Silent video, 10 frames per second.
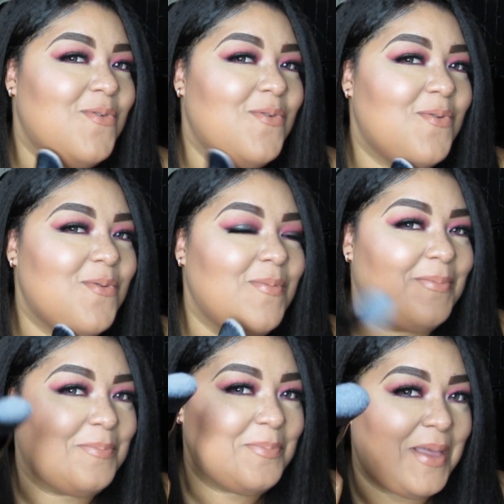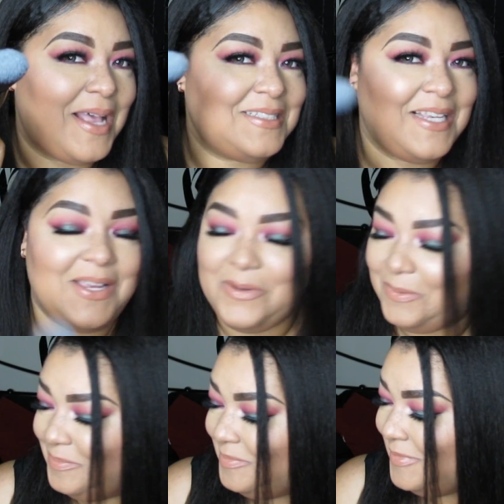Uh-huh. I see you.
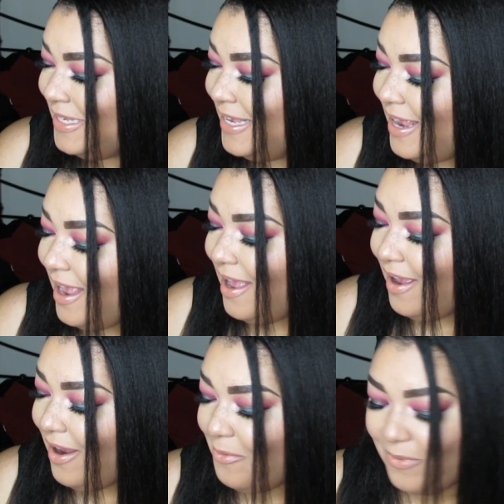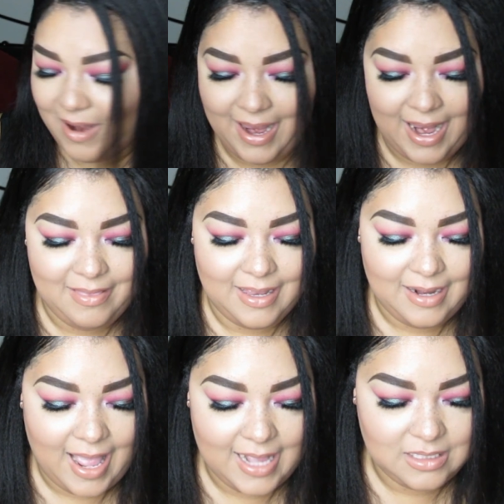Alright, and
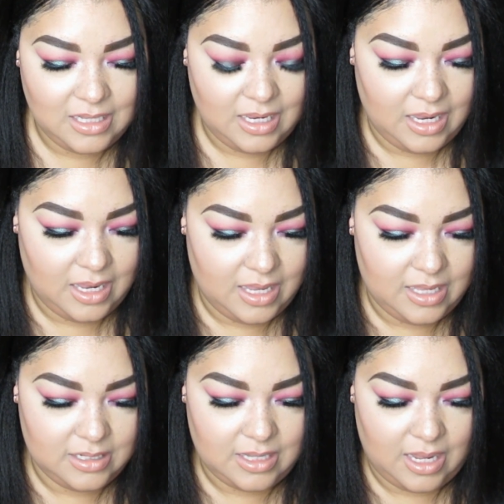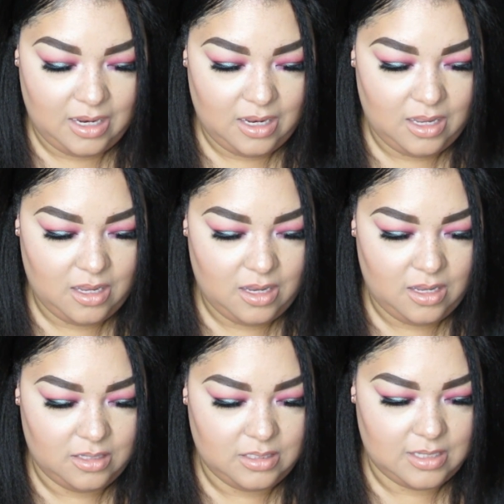then lastly is
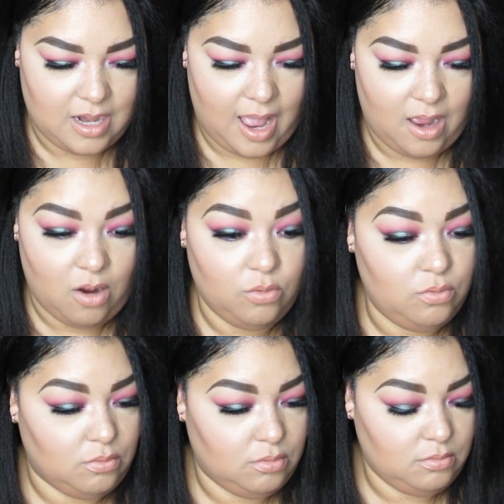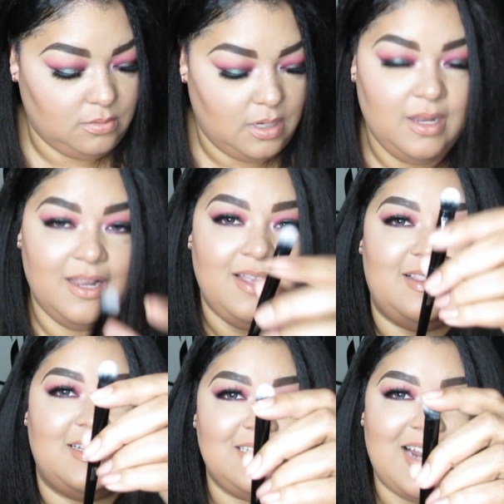this is an
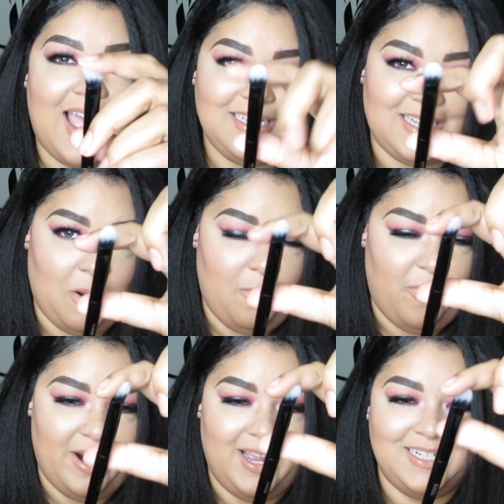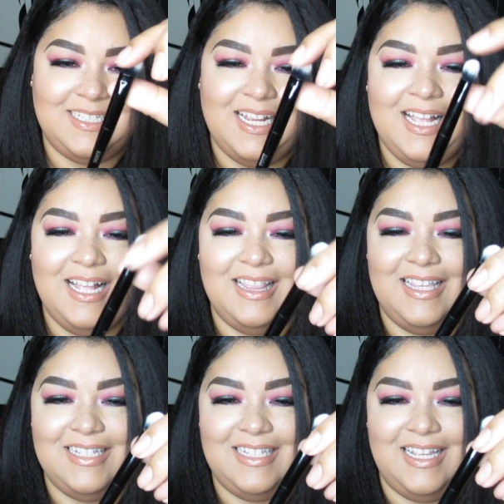eyeshadow brush.
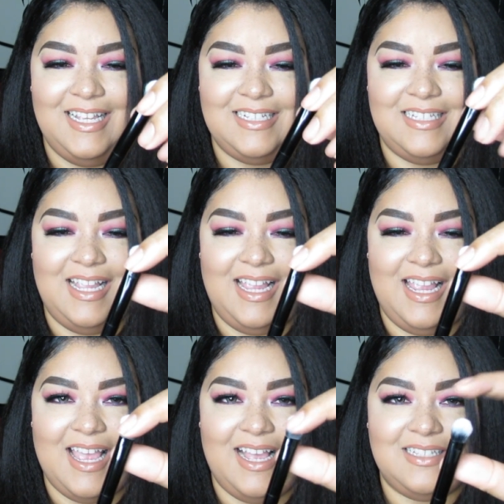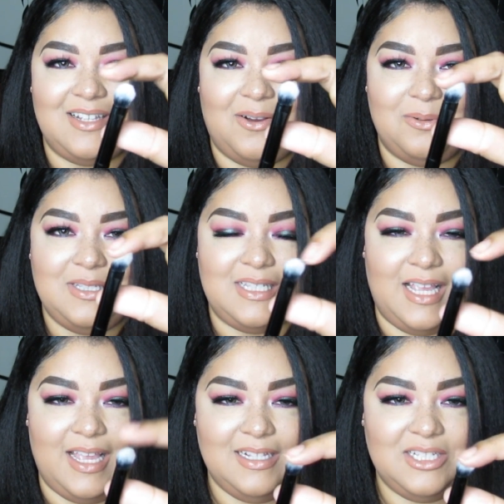This is the
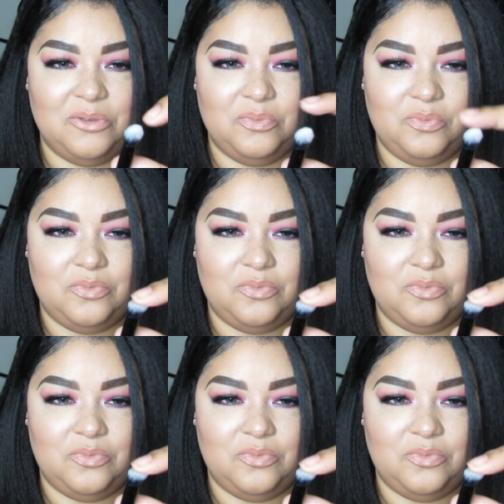ES06.